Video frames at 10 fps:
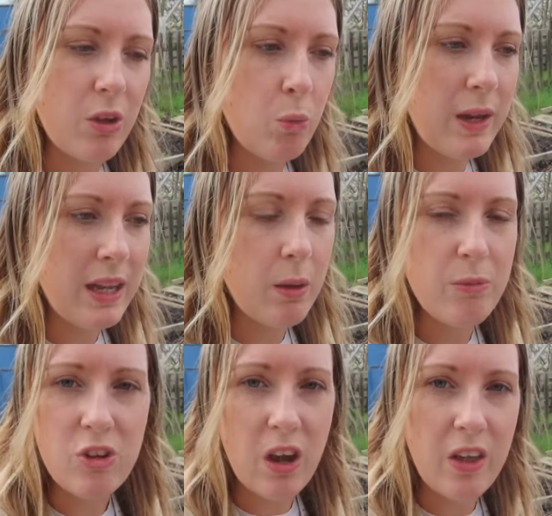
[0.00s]
So when it
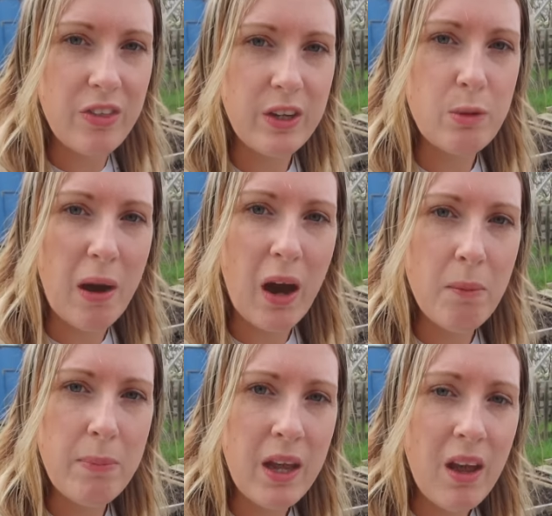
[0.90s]
comes to earthing them
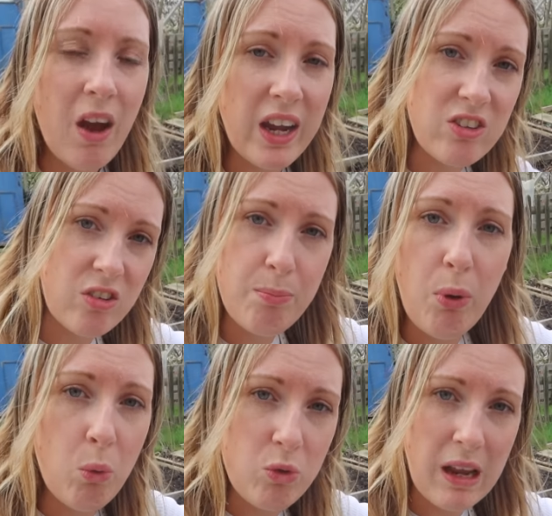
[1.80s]
up, I can just
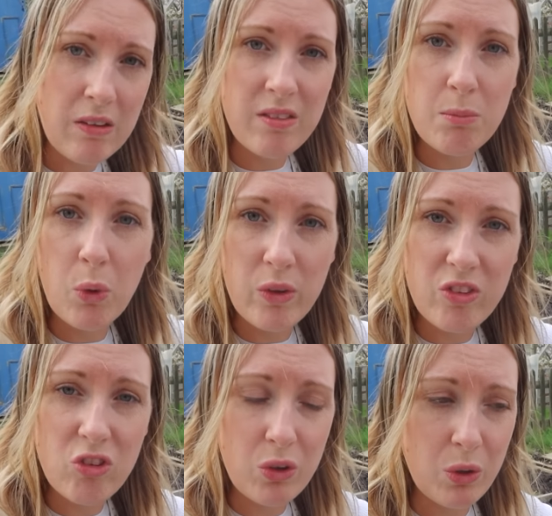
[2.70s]
pull down some more of
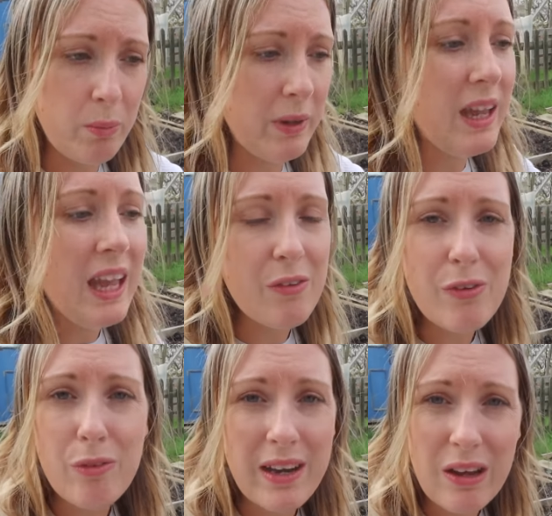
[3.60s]
the soil. But
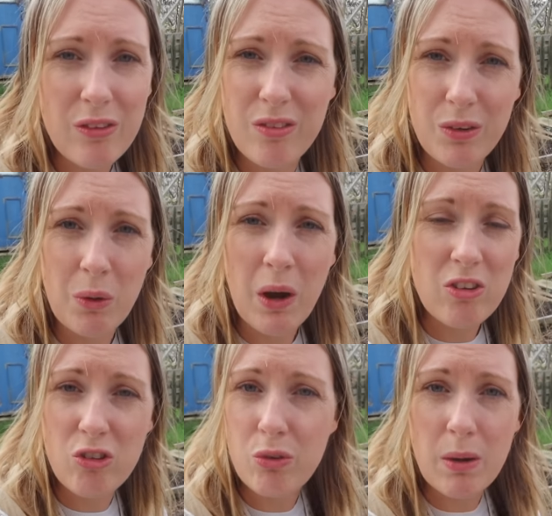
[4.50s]
if I run out of soil,
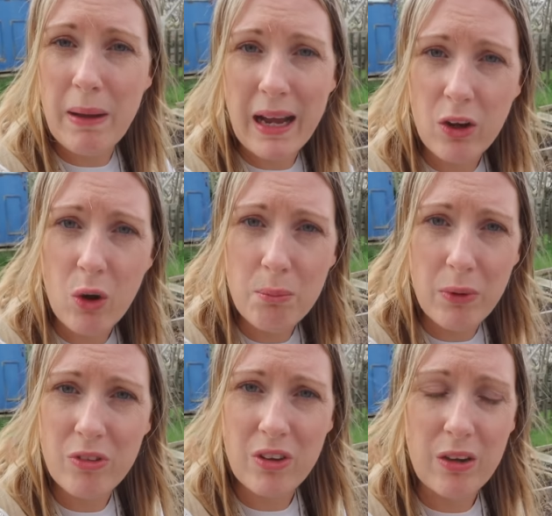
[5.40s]
I'll just throw a bag of
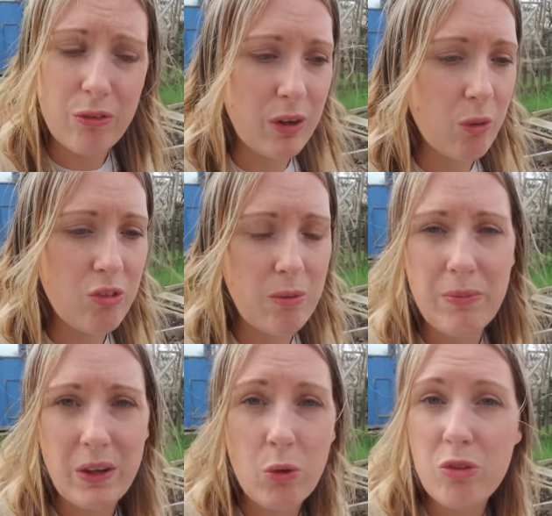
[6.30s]
compost over it or
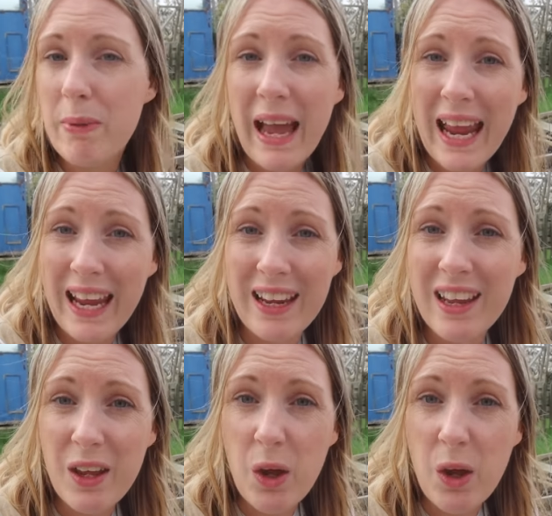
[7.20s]
something, or some hay,